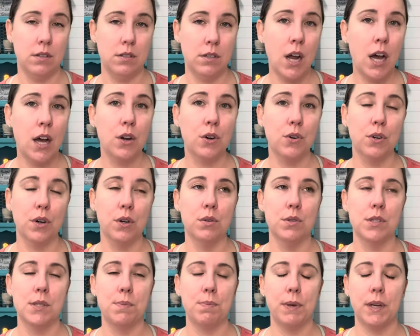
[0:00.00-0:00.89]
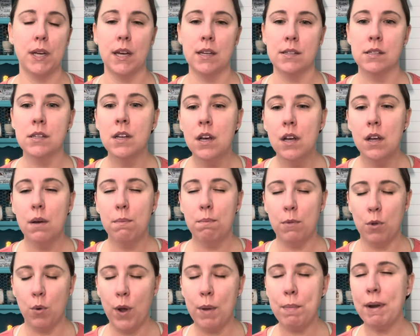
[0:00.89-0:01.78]
not gross, because
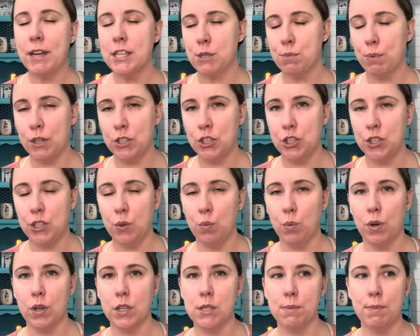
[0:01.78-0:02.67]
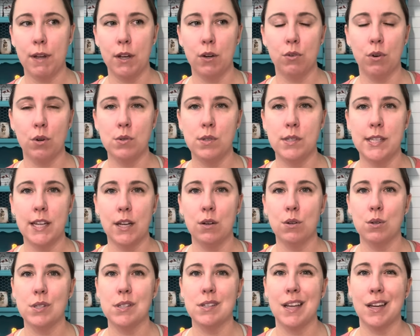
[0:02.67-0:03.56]
the way my spreadsheet works, my gross
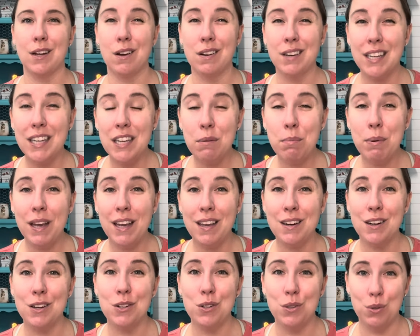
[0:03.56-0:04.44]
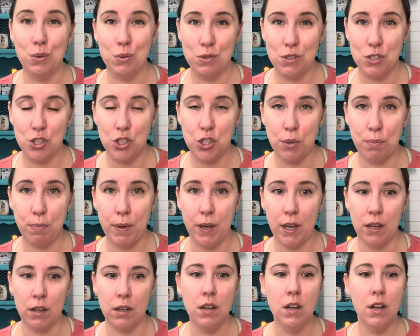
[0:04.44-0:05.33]
sales, like on eBay, it includes
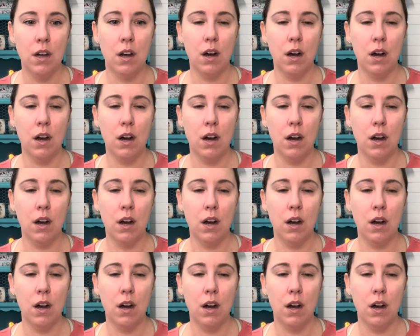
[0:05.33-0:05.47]
shipping.